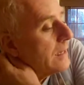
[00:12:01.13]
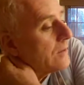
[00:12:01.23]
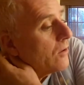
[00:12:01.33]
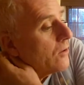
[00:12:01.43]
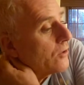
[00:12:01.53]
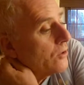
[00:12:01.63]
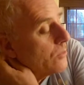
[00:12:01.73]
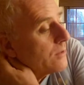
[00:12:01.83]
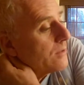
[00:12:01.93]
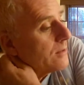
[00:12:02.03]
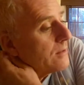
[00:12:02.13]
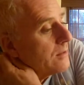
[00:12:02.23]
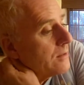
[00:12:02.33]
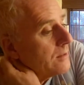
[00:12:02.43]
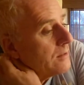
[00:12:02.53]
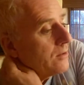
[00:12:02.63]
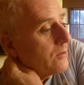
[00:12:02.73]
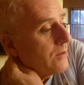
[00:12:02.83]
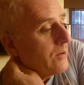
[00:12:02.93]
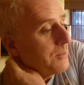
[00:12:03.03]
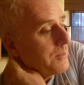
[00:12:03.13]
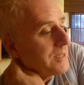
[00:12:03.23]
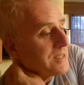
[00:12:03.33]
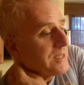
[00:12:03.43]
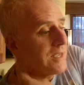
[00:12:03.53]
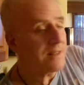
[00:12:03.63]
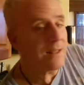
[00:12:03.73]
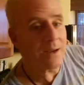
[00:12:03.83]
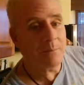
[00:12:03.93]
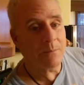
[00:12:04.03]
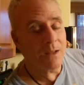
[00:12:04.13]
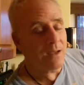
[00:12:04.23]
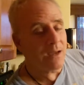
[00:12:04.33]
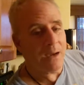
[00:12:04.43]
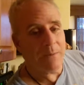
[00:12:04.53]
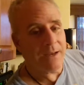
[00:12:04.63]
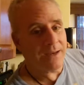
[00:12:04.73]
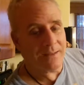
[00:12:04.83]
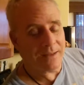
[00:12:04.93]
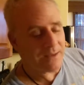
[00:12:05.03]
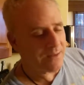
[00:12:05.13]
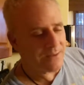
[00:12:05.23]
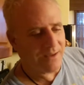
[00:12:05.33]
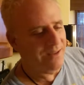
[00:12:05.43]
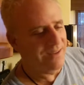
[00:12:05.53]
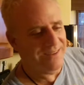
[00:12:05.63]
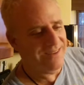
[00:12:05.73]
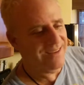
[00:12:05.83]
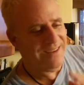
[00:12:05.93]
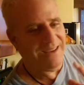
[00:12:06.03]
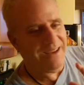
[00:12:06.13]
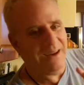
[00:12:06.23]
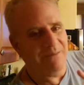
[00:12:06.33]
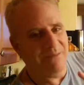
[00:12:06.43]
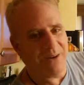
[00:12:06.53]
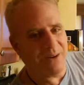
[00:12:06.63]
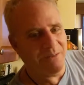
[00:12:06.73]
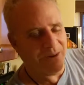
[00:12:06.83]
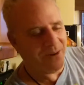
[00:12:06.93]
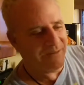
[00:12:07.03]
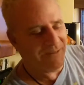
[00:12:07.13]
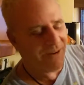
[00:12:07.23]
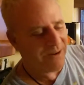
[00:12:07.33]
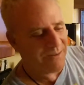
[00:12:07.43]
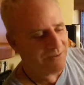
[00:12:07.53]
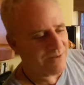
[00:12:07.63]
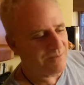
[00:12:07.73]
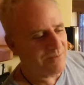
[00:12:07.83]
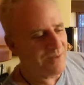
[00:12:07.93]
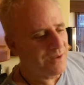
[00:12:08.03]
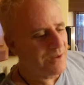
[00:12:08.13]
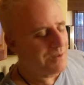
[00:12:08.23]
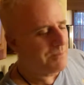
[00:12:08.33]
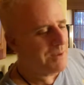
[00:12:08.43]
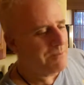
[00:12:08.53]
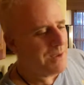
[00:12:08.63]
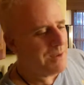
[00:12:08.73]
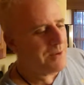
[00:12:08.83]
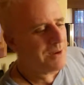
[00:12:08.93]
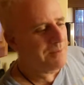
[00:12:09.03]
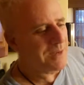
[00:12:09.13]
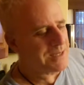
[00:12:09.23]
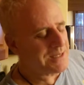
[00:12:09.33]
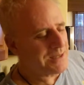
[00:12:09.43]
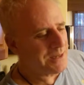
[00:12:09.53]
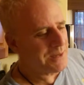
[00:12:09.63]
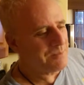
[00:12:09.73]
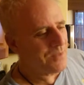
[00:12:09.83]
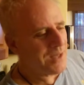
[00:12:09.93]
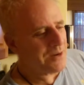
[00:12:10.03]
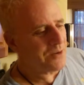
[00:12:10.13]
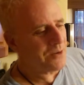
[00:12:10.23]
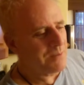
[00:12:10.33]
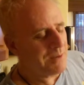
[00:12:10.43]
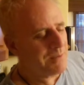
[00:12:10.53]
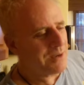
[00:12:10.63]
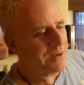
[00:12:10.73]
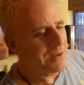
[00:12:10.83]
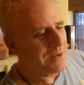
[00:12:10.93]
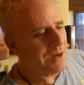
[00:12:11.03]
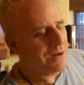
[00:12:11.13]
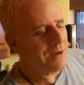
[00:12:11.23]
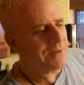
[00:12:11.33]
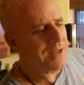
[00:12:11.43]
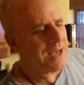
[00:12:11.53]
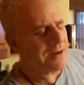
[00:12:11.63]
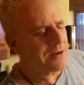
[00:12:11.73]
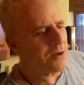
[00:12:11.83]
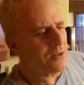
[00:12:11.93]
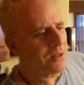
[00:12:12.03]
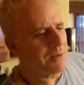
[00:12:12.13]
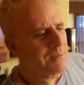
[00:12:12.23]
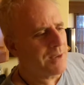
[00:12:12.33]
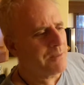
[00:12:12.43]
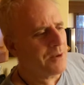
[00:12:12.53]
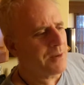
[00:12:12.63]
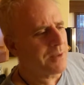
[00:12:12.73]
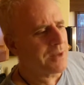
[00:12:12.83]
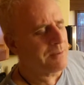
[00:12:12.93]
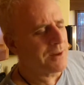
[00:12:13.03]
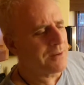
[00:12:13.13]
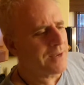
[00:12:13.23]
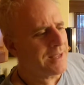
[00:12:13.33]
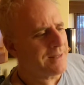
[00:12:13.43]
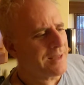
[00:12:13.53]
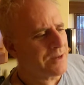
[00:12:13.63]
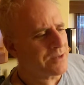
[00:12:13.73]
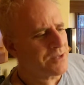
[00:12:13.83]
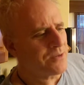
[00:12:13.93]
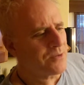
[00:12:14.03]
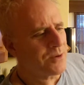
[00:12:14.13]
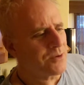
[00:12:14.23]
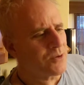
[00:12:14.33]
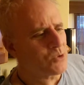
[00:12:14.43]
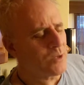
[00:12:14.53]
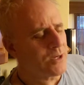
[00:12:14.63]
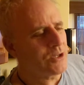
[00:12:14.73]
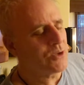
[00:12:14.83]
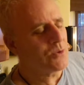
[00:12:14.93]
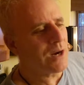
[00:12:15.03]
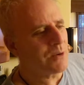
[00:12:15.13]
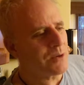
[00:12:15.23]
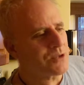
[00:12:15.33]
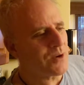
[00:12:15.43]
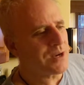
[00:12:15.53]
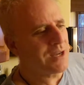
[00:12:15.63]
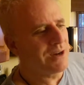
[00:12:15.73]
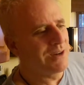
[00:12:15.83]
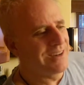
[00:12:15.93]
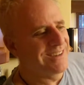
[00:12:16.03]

argue with it. Now I'm not saying that I'm anything. I'm very, very far from. Maybe I'm at. I don't know. Maybe I'll have to add it all up. Maybe I'm at about 8,322 hours right now,